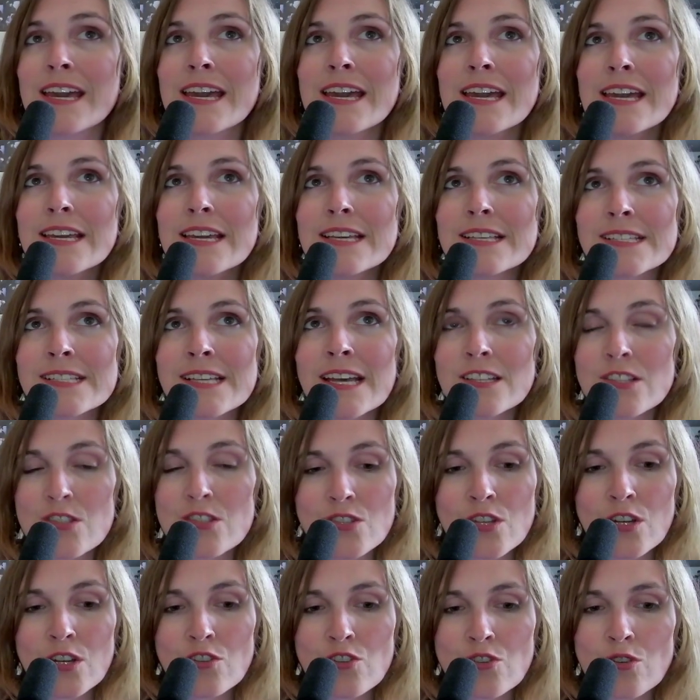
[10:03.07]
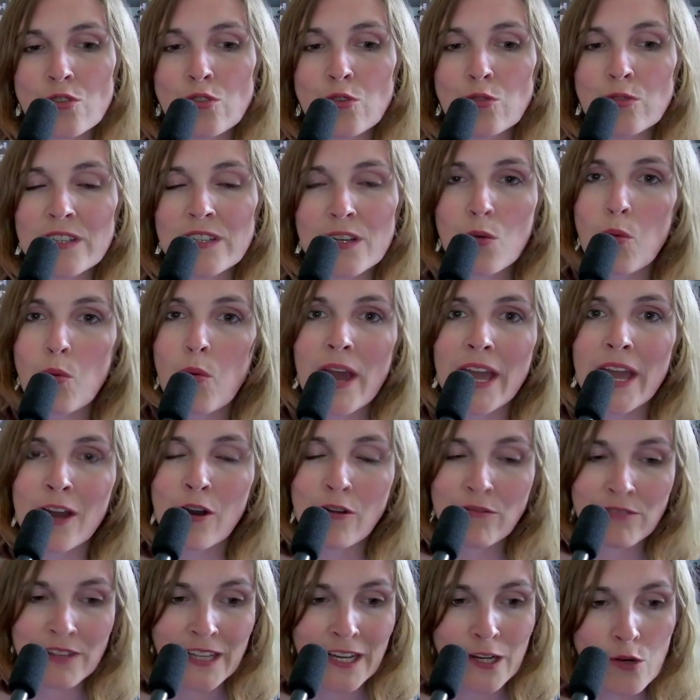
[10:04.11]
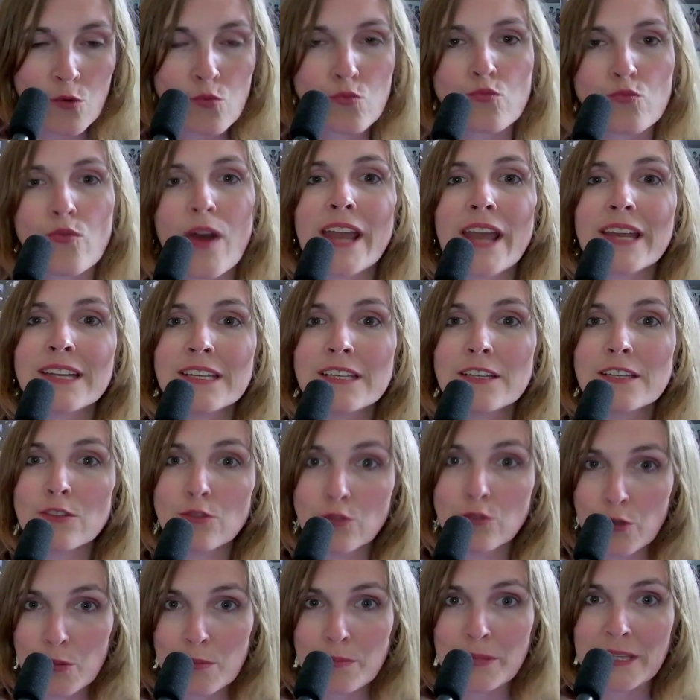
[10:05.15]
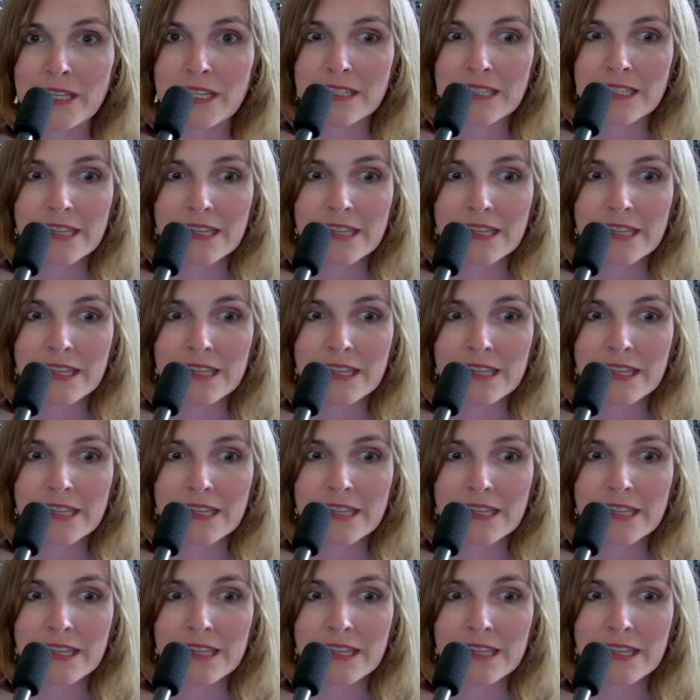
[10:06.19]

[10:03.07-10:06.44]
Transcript: he's got such a unique way of like writing the beat.